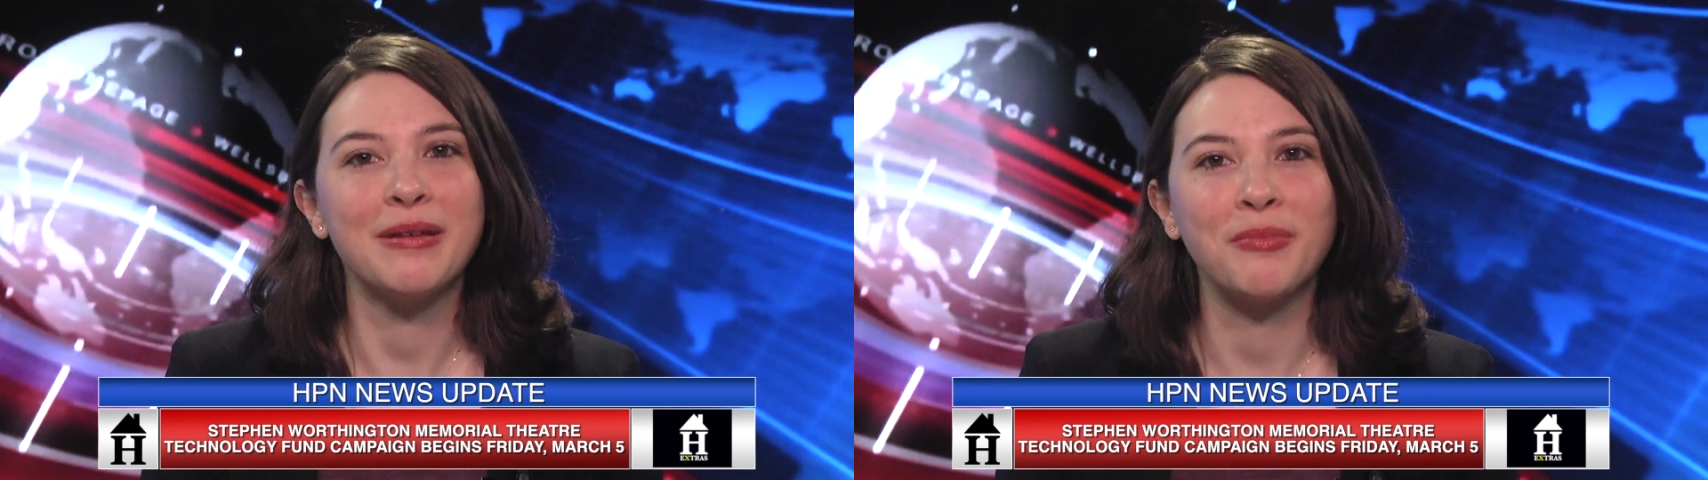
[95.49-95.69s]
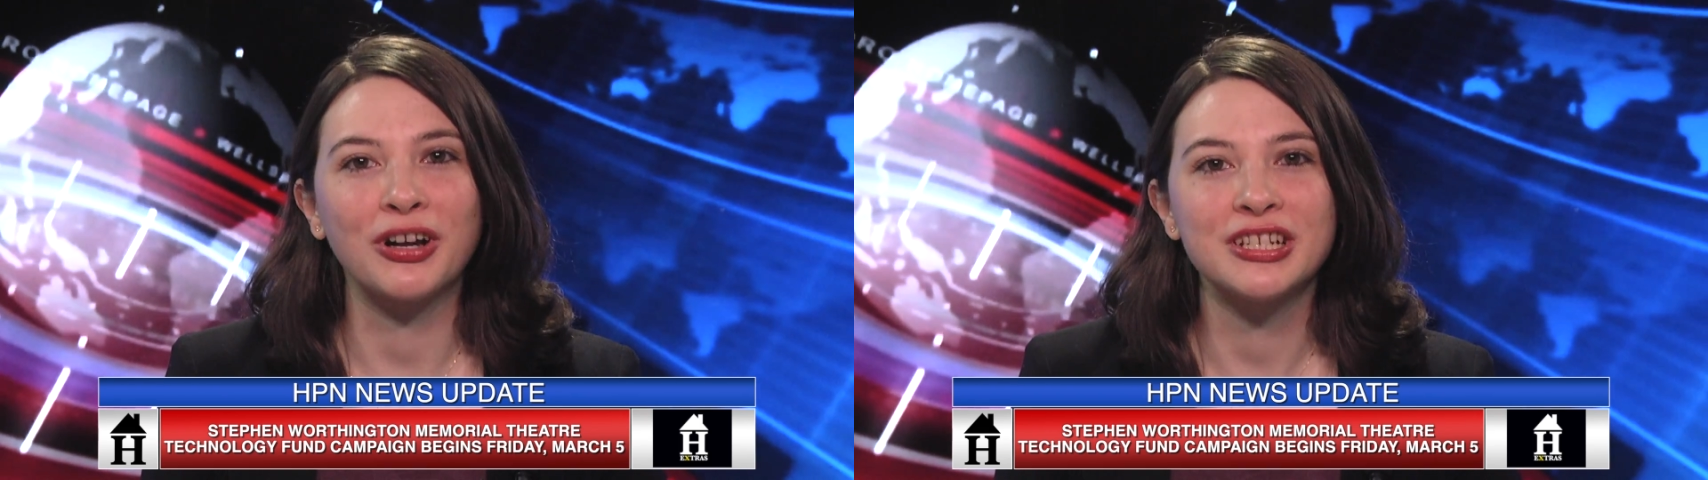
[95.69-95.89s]

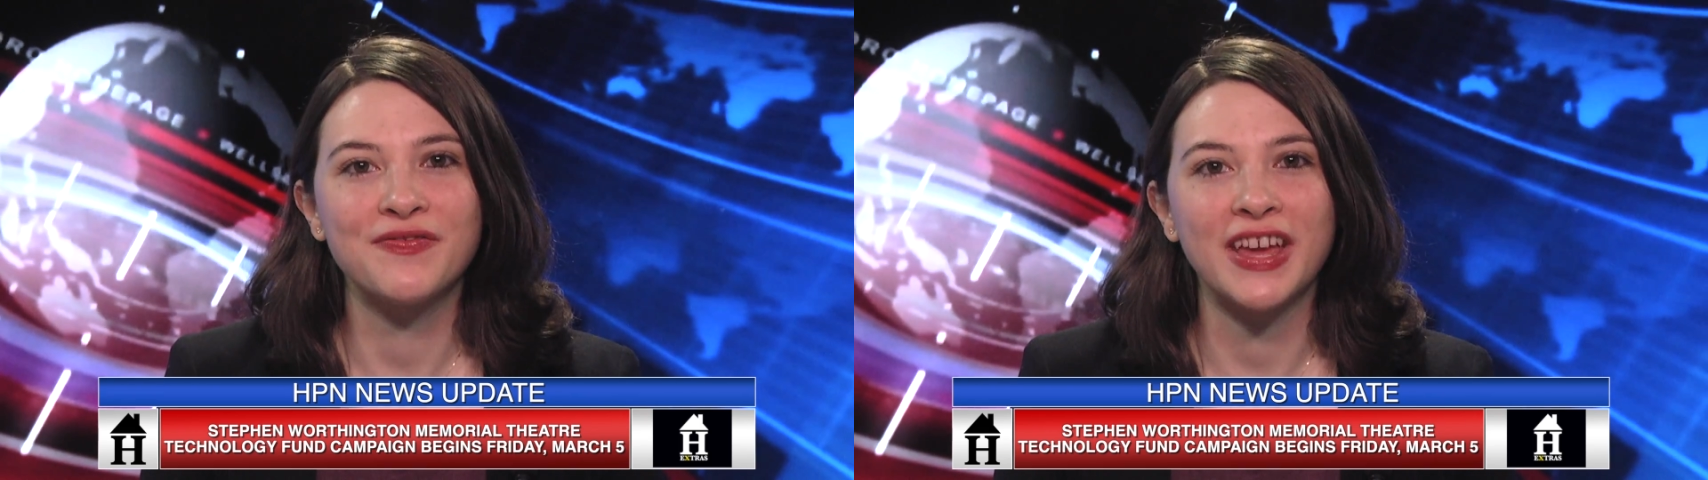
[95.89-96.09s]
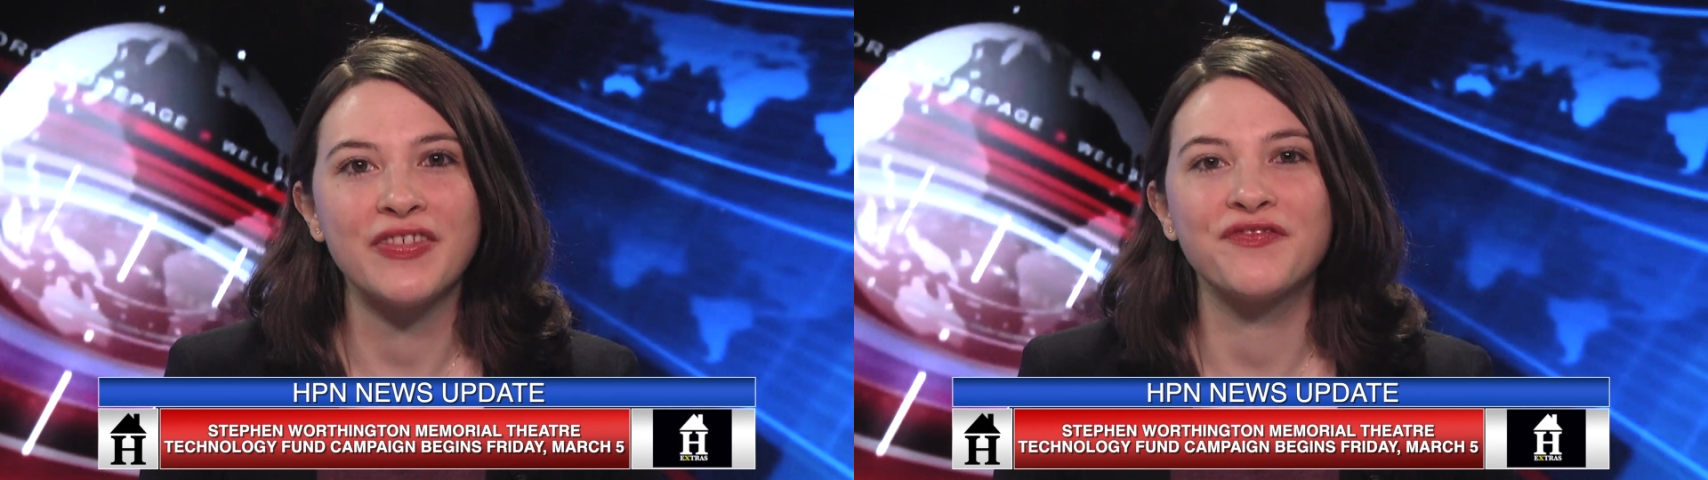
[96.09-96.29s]
March
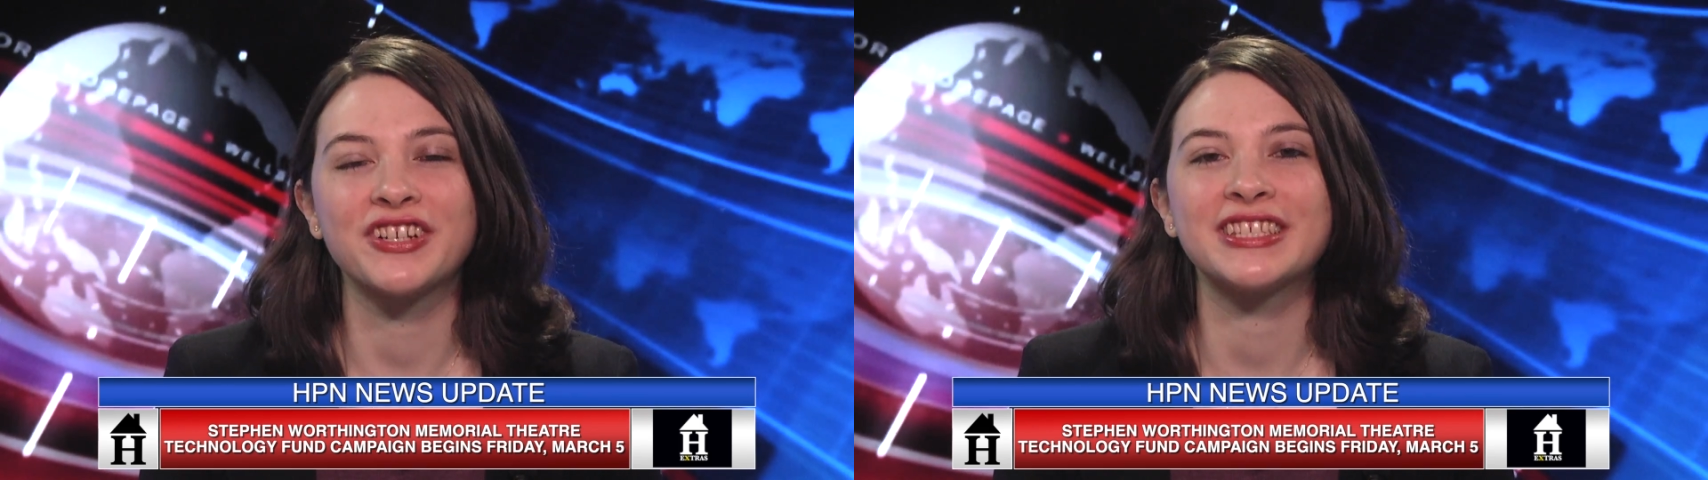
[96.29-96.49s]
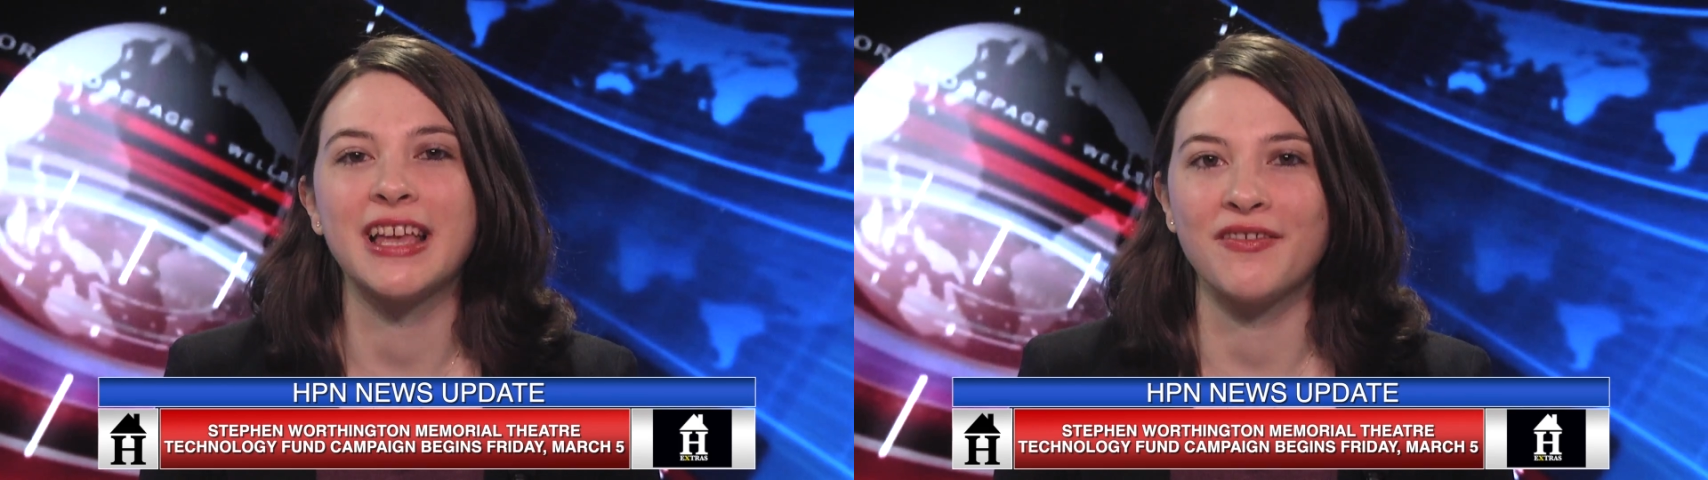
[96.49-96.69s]
5th for
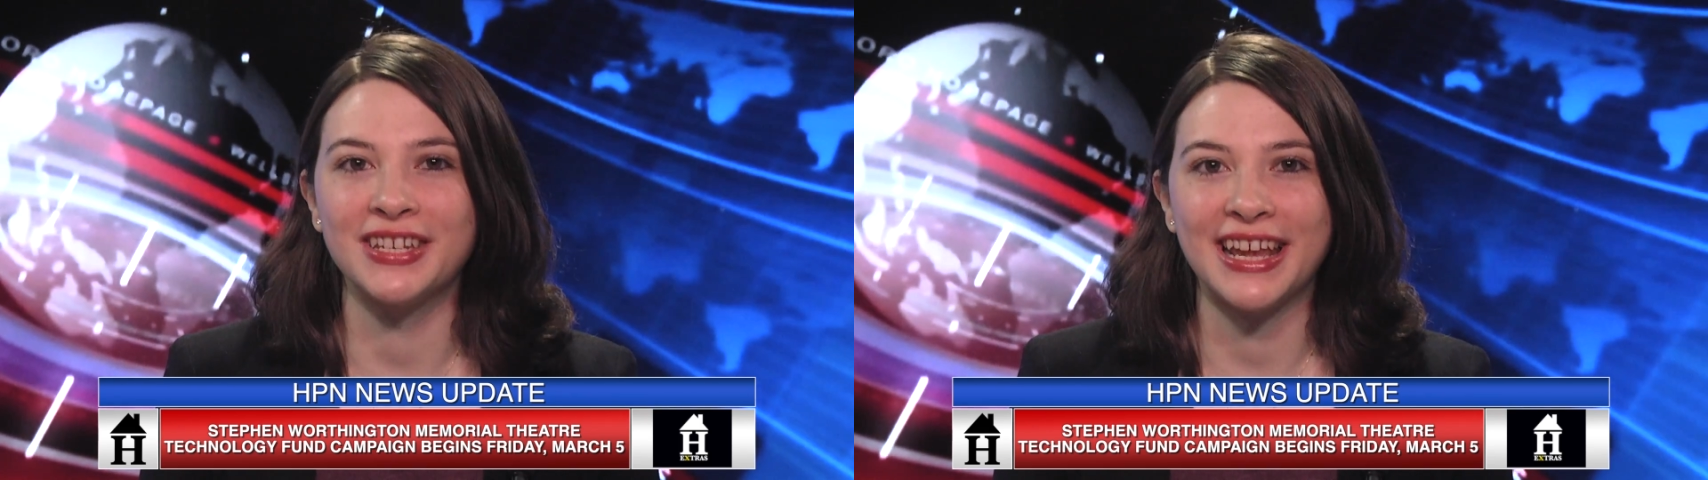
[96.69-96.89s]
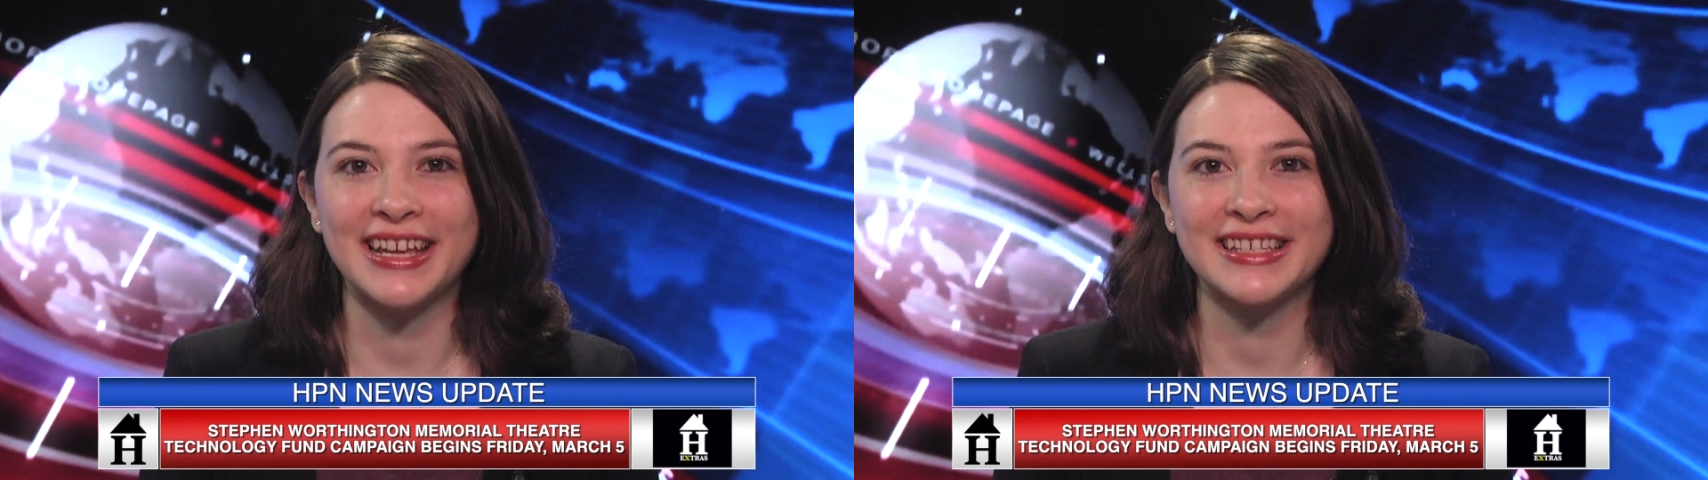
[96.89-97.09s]
seven
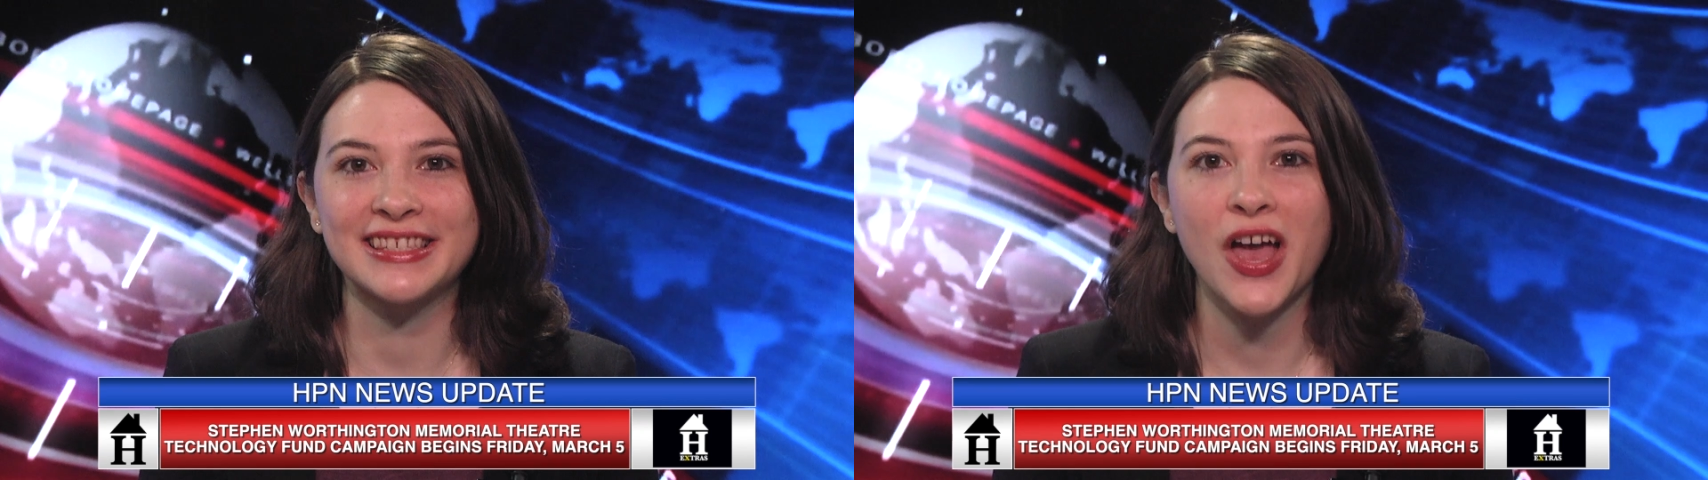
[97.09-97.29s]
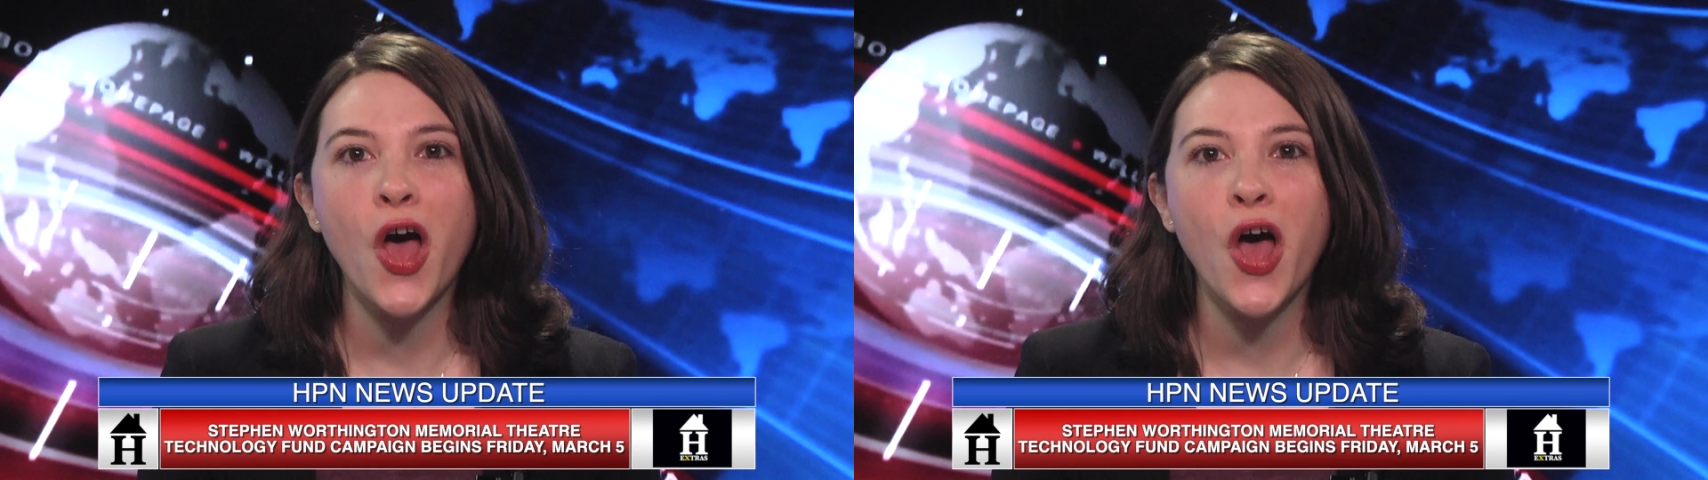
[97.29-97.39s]
days.